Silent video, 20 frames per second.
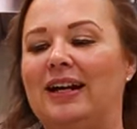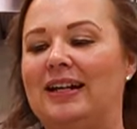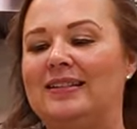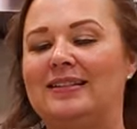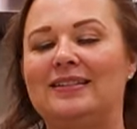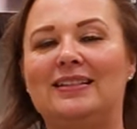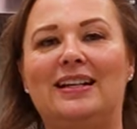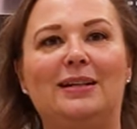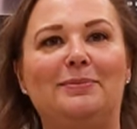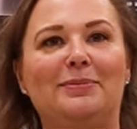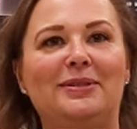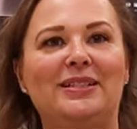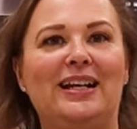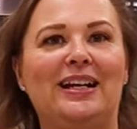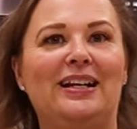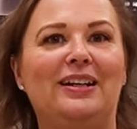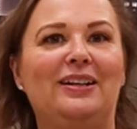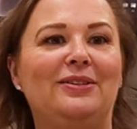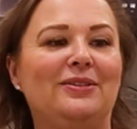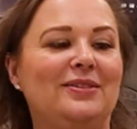instead of
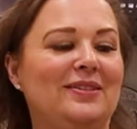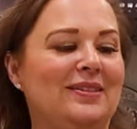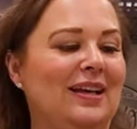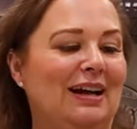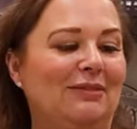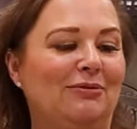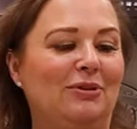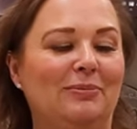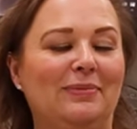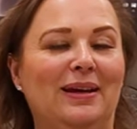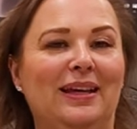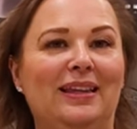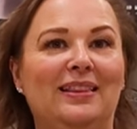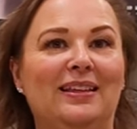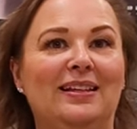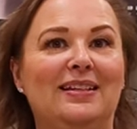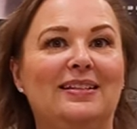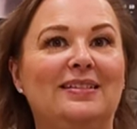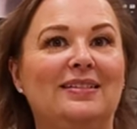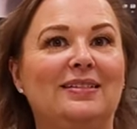potatoes, that will make
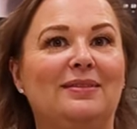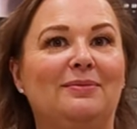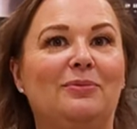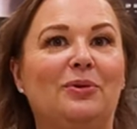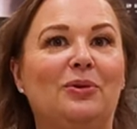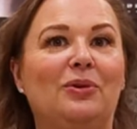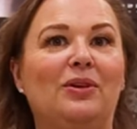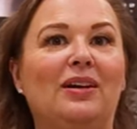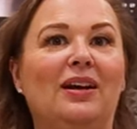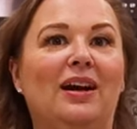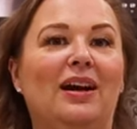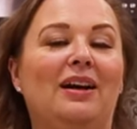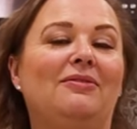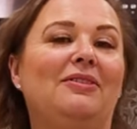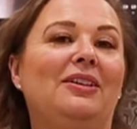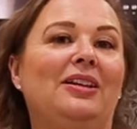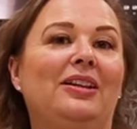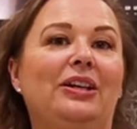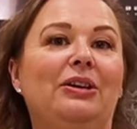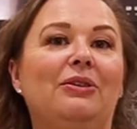this more of
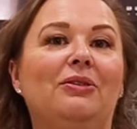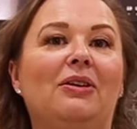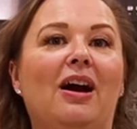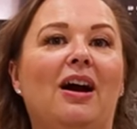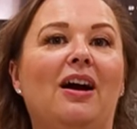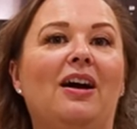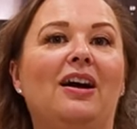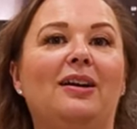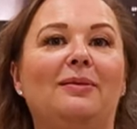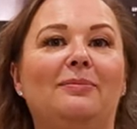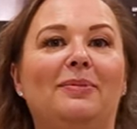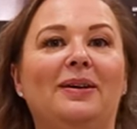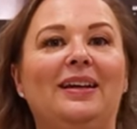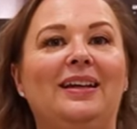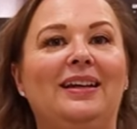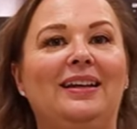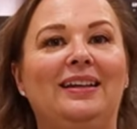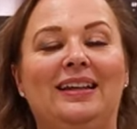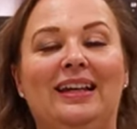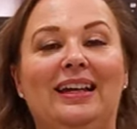a low carb,
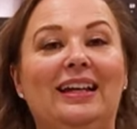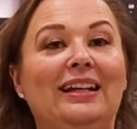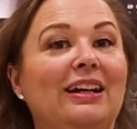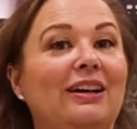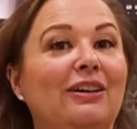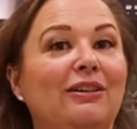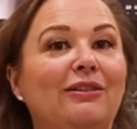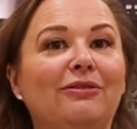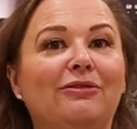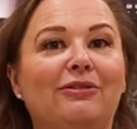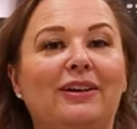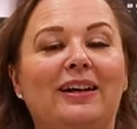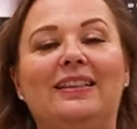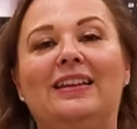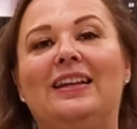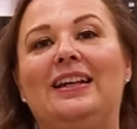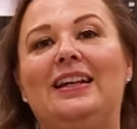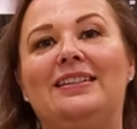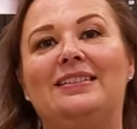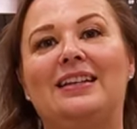keto
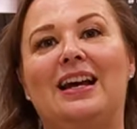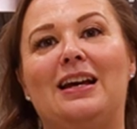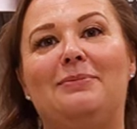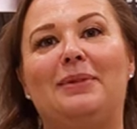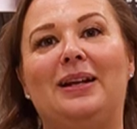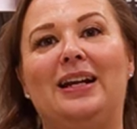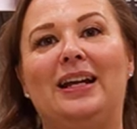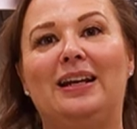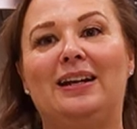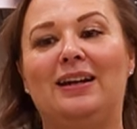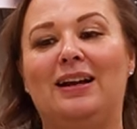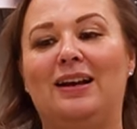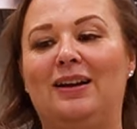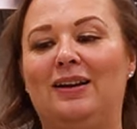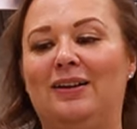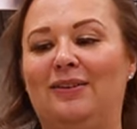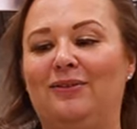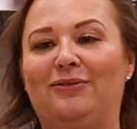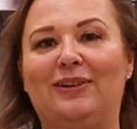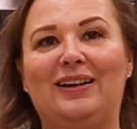friendly, diabetic
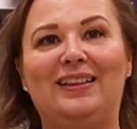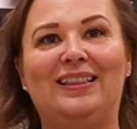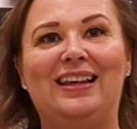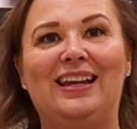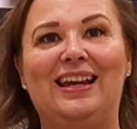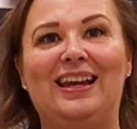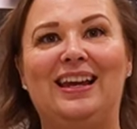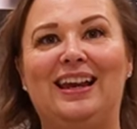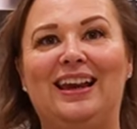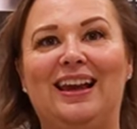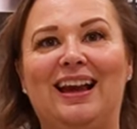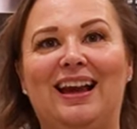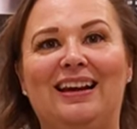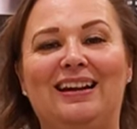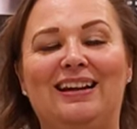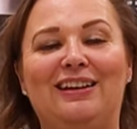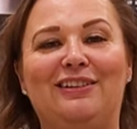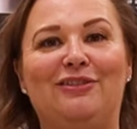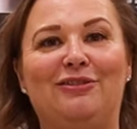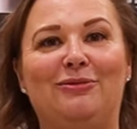friendly kind
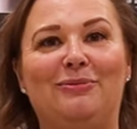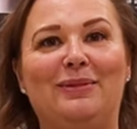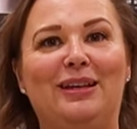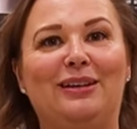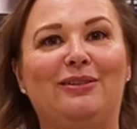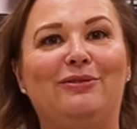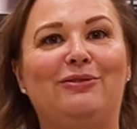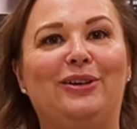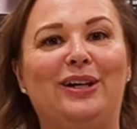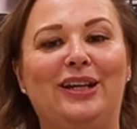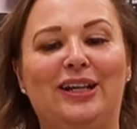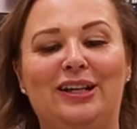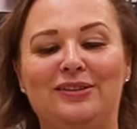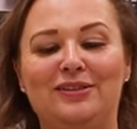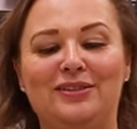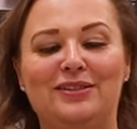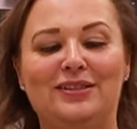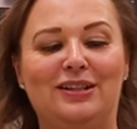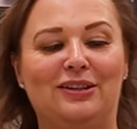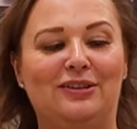of meal for you.
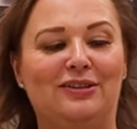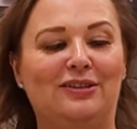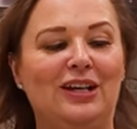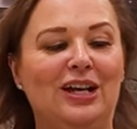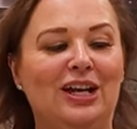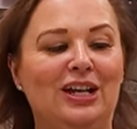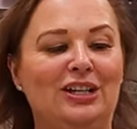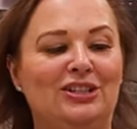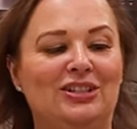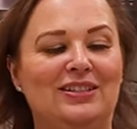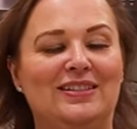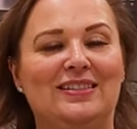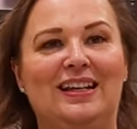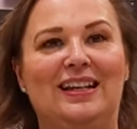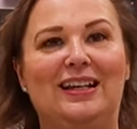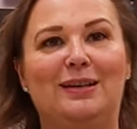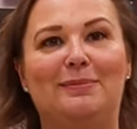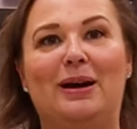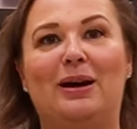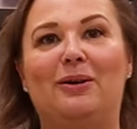So just
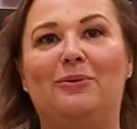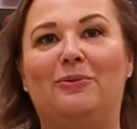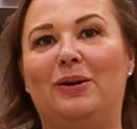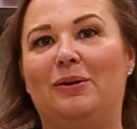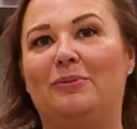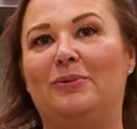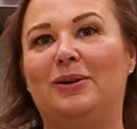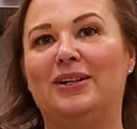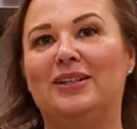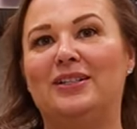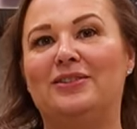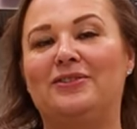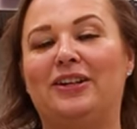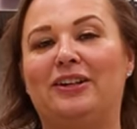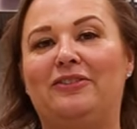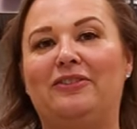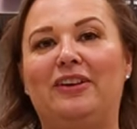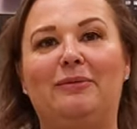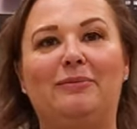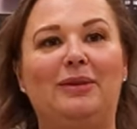think about what works for
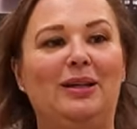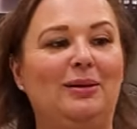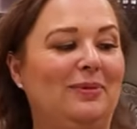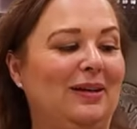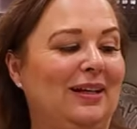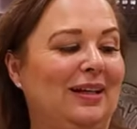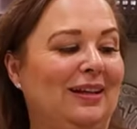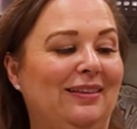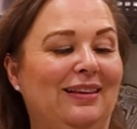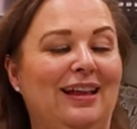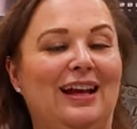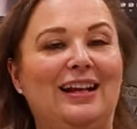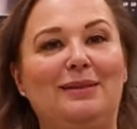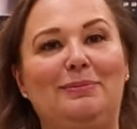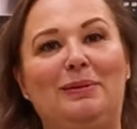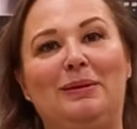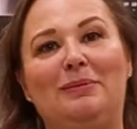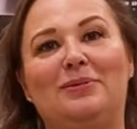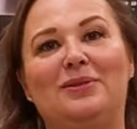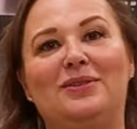your family, but a lot
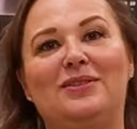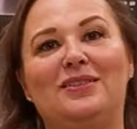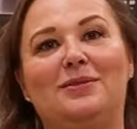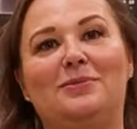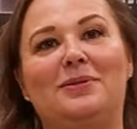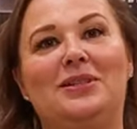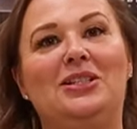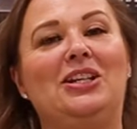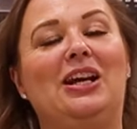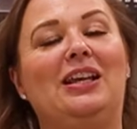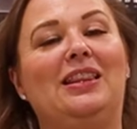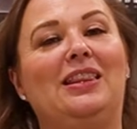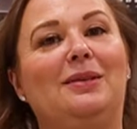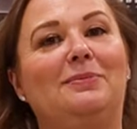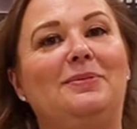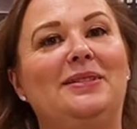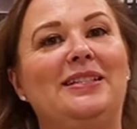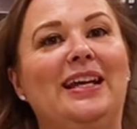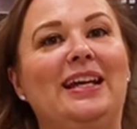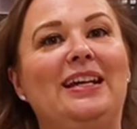of people switch out the
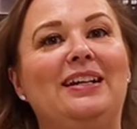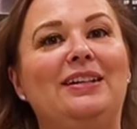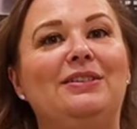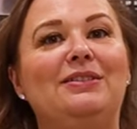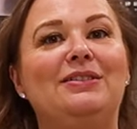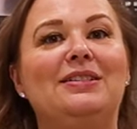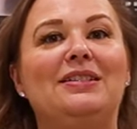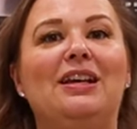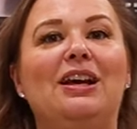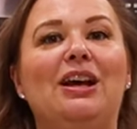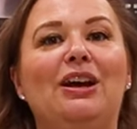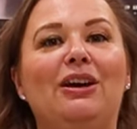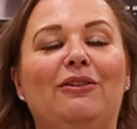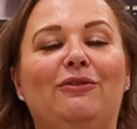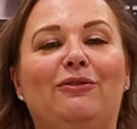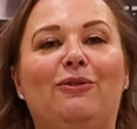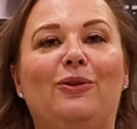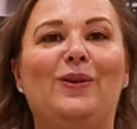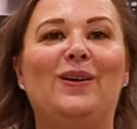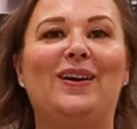potatoes
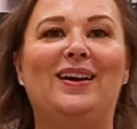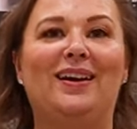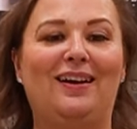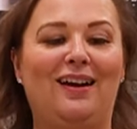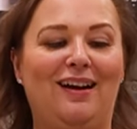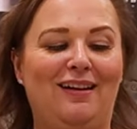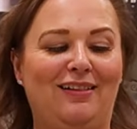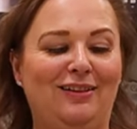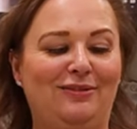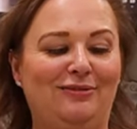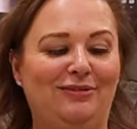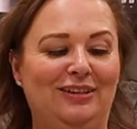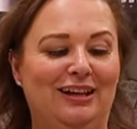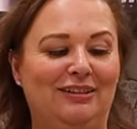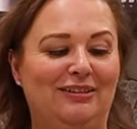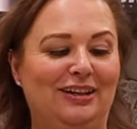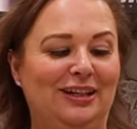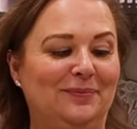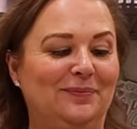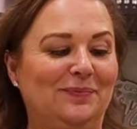or
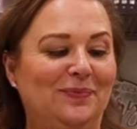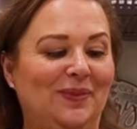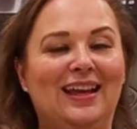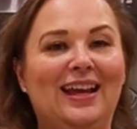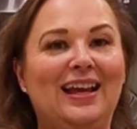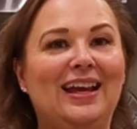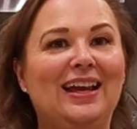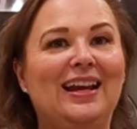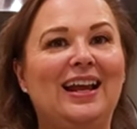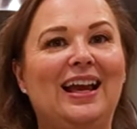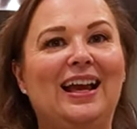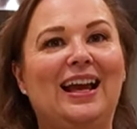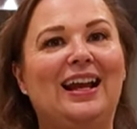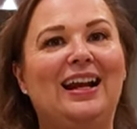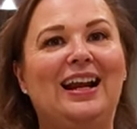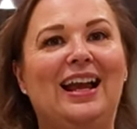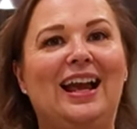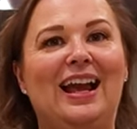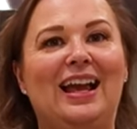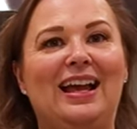cauliflower. And then I
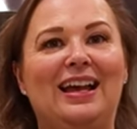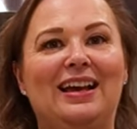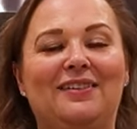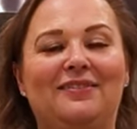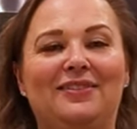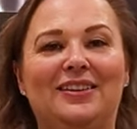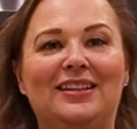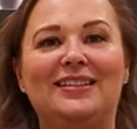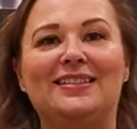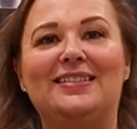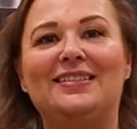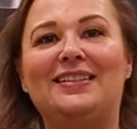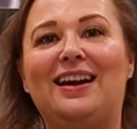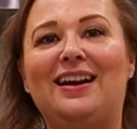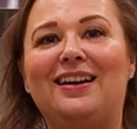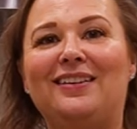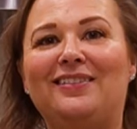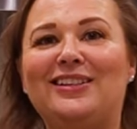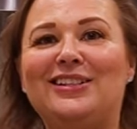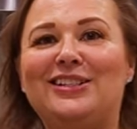kind of have the
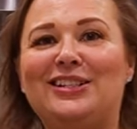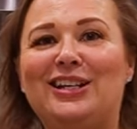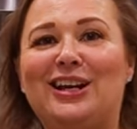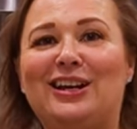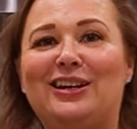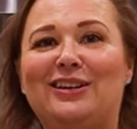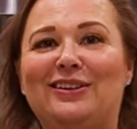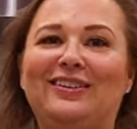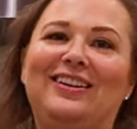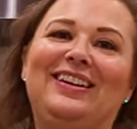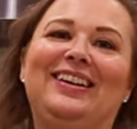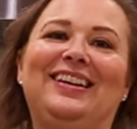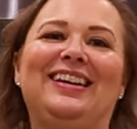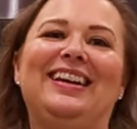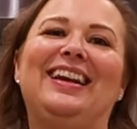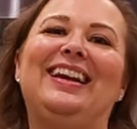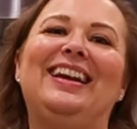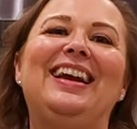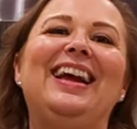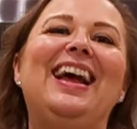star of the show,
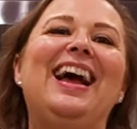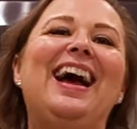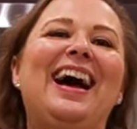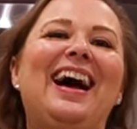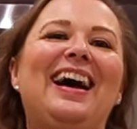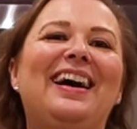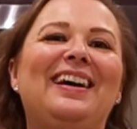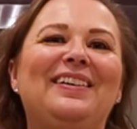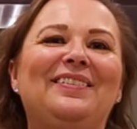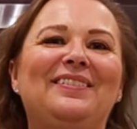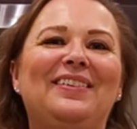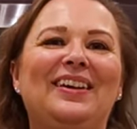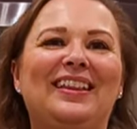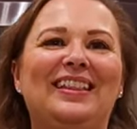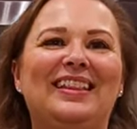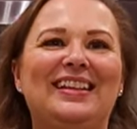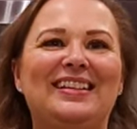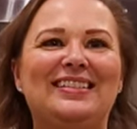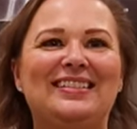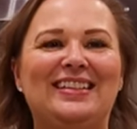
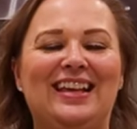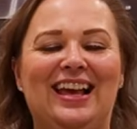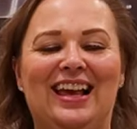this